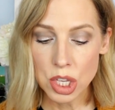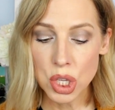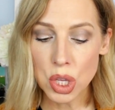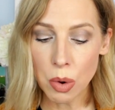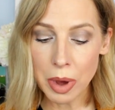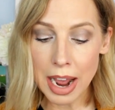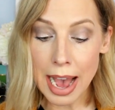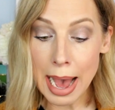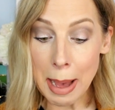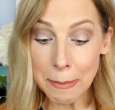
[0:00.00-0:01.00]
So what
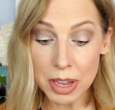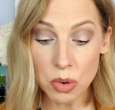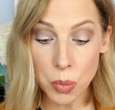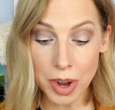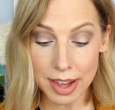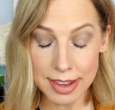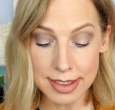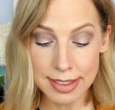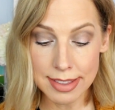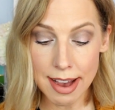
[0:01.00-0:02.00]
happened
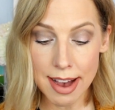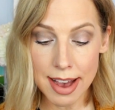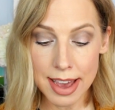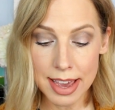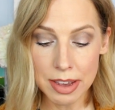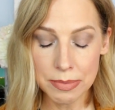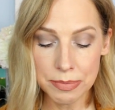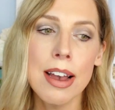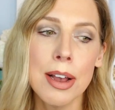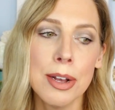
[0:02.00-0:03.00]
was I,
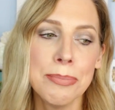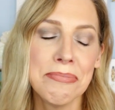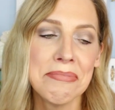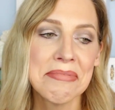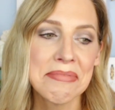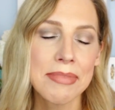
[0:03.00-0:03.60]
um,